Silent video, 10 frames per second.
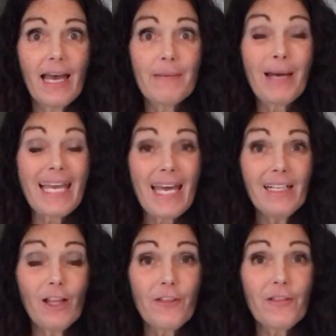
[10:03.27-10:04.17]
and my
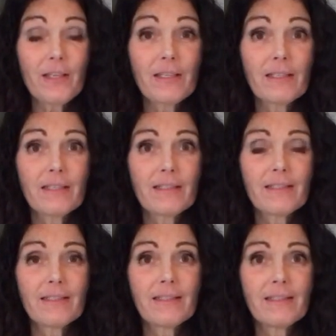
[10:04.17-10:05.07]
health.
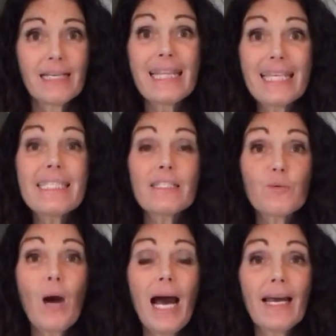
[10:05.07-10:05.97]
This
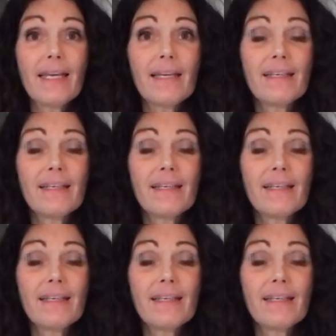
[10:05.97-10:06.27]
is why.